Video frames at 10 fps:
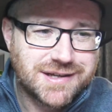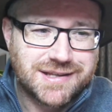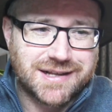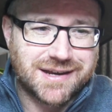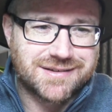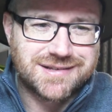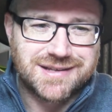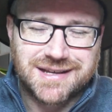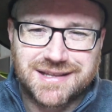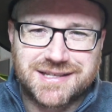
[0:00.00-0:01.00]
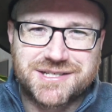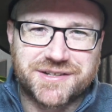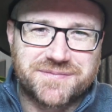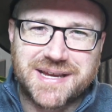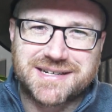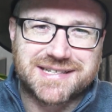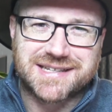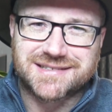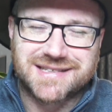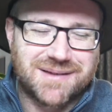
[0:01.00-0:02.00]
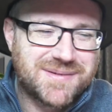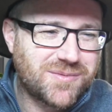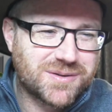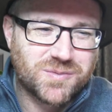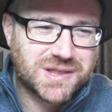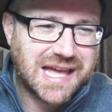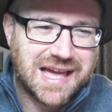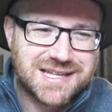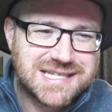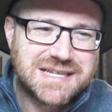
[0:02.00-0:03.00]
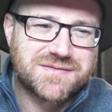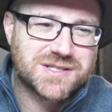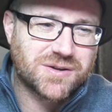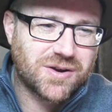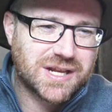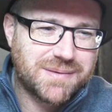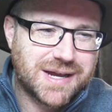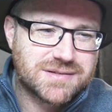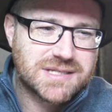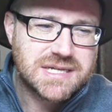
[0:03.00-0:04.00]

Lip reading: They should have made a deal. I mean, what the hell is he even talking about?